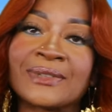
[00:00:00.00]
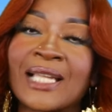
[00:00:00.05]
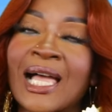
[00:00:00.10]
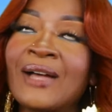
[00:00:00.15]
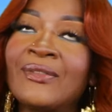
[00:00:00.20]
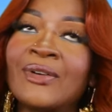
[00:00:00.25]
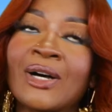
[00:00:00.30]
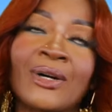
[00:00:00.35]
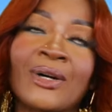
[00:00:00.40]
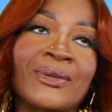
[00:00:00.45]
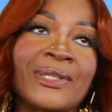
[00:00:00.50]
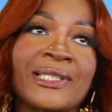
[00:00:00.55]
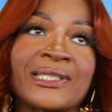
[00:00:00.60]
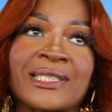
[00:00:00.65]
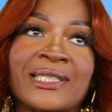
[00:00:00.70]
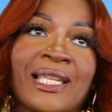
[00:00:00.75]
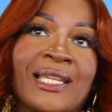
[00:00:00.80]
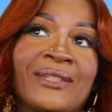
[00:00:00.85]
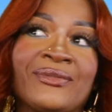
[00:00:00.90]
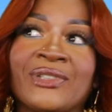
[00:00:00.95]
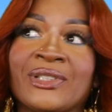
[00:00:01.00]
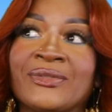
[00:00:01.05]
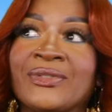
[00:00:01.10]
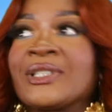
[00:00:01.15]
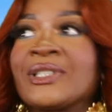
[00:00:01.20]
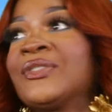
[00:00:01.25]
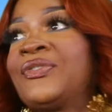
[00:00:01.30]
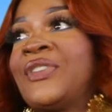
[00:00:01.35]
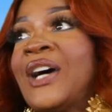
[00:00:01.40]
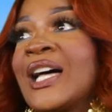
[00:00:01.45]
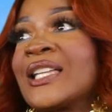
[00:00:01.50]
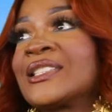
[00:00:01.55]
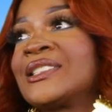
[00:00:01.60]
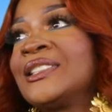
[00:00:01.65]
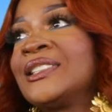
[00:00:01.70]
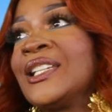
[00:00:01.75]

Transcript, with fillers: I've always liked Vivica Fox.